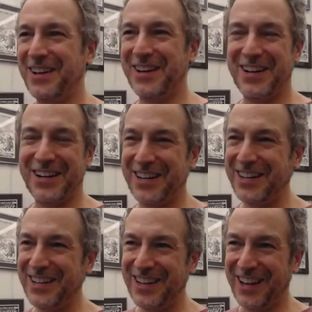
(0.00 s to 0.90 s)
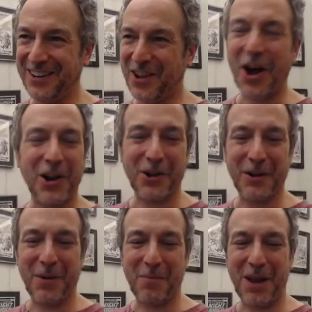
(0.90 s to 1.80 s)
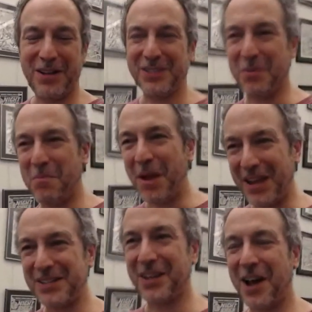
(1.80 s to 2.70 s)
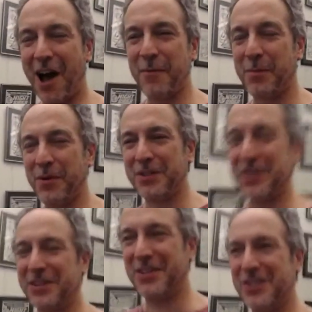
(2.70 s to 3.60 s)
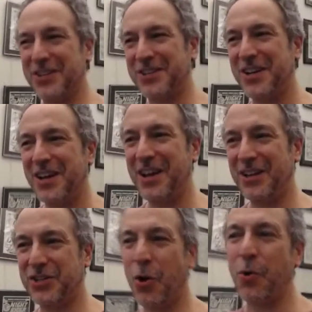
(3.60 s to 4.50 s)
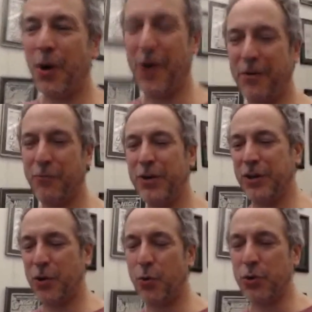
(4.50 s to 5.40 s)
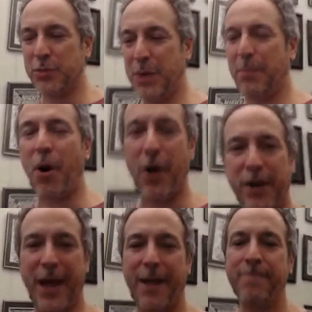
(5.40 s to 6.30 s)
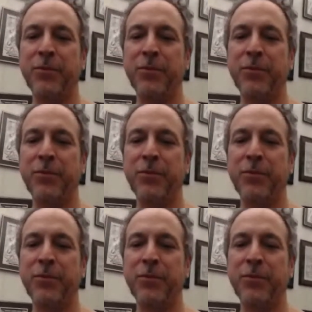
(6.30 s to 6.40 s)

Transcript: uh, and color and, and, made these amazing comic books. And it's just, it's so uh, really cool to be a part of that.